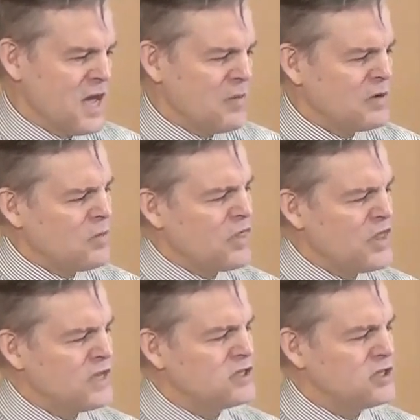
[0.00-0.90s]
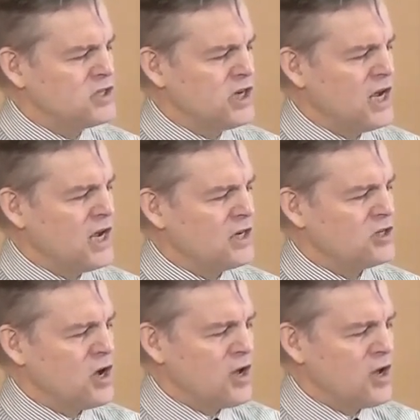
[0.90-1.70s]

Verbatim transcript: And we don't want things to change.